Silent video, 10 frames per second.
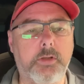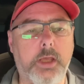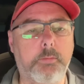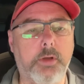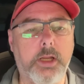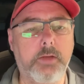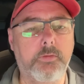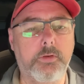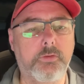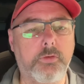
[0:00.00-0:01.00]
I'm not
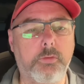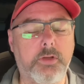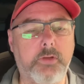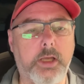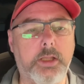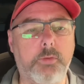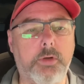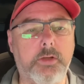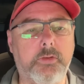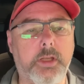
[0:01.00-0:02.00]
even sure exactly what
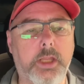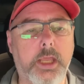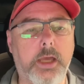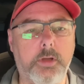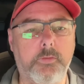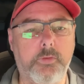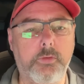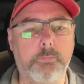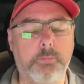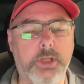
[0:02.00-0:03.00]
it's going to get. If you
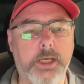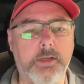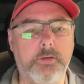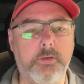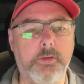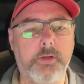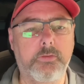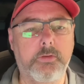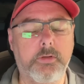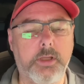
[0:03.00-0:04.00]
plan to do
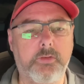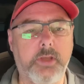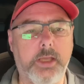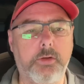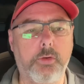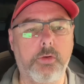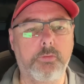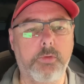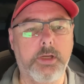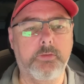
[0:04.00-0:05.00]
this, it's at your own
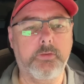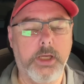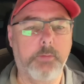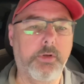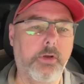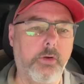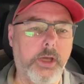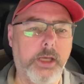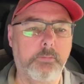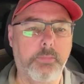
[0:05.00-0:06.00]
risk. I'm going to go
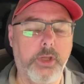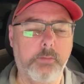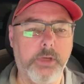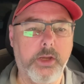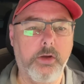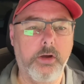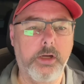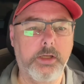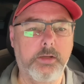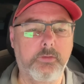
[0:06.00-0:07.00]
ahead and plug my car
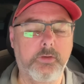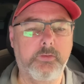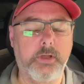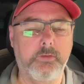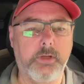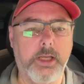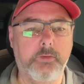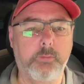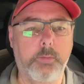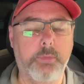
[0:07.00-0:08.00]
in because it says it has
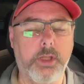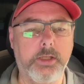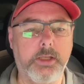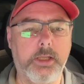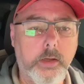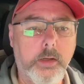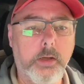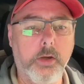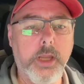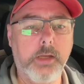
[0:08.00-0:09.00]
to be plugged in.
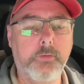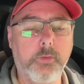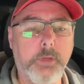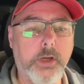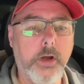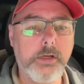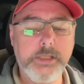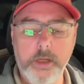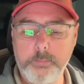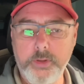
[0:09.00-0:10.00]
Okay, so my car's
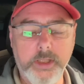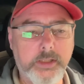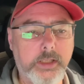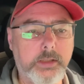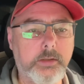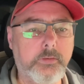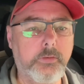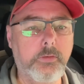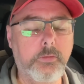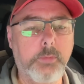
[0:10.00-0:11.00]
now plugged
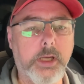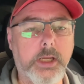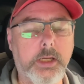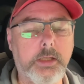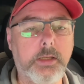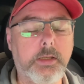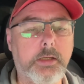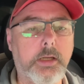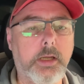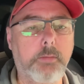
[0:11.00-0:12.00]
into my
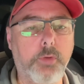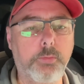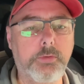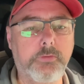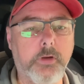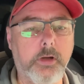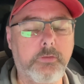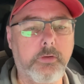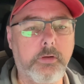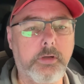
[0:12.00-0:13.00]
mobile
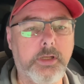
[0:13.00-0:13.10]
charger.